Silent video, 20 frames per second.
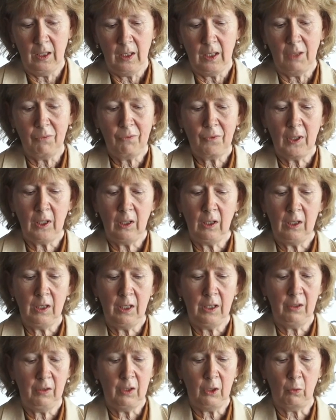And
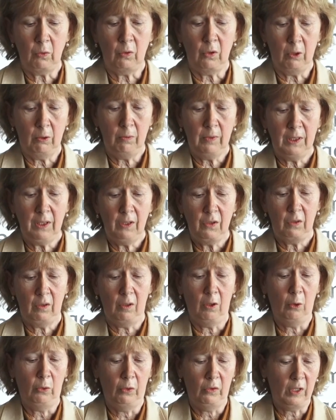finally, and this was already
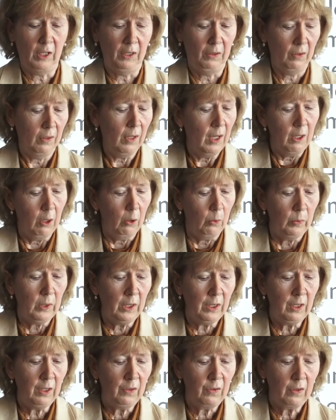said, we
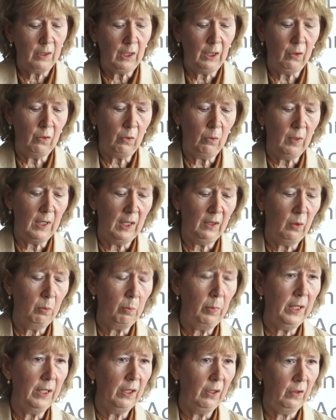need an integrated
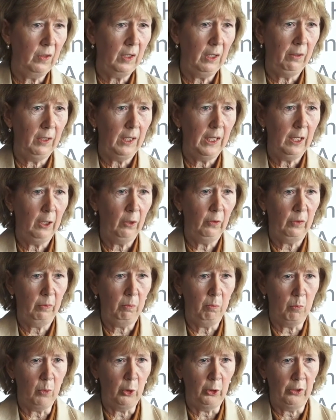planetary health
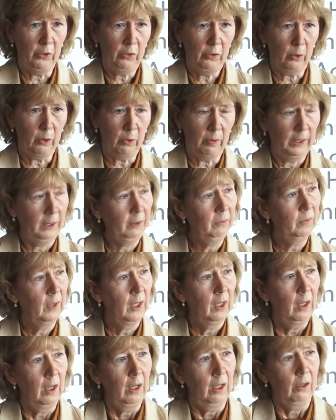monitoring
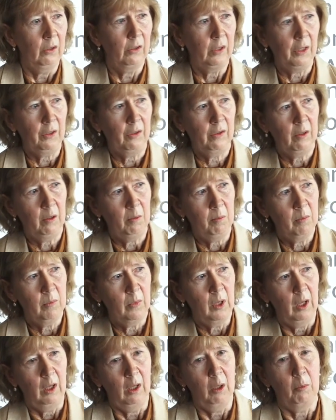system
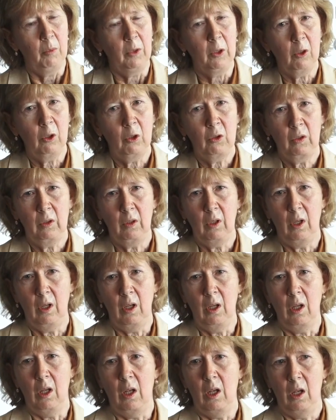because
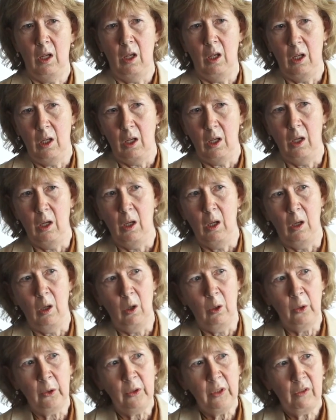
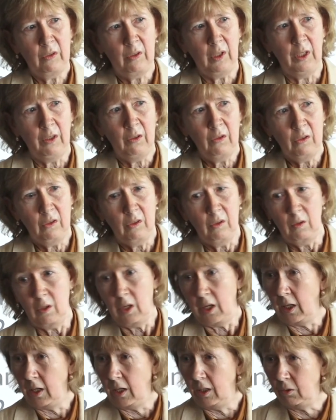all these things,
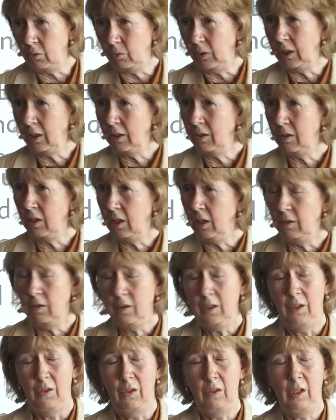as Riikka said,
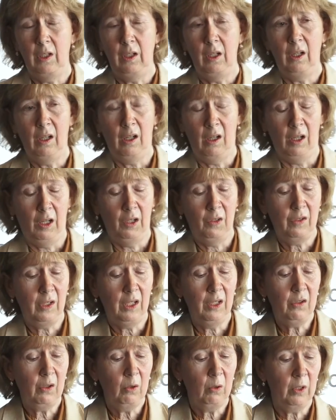it's, uh, it's
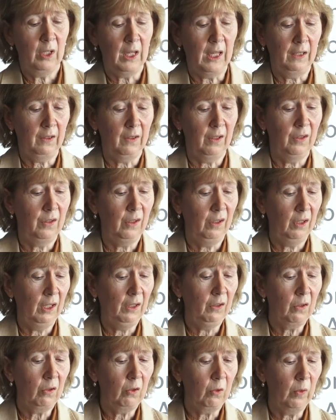interconnected and
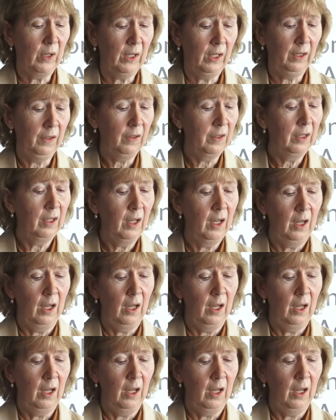intertwined.